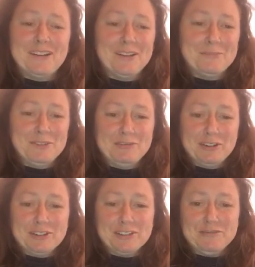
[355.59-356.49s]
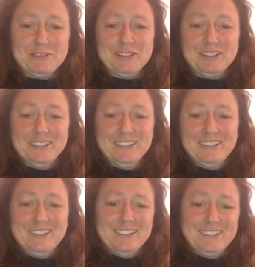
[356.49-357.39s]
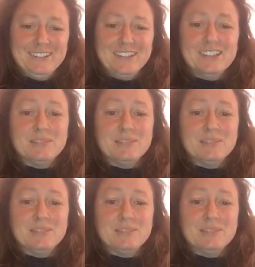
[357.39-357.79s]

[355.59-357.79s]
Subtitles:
You've asked for a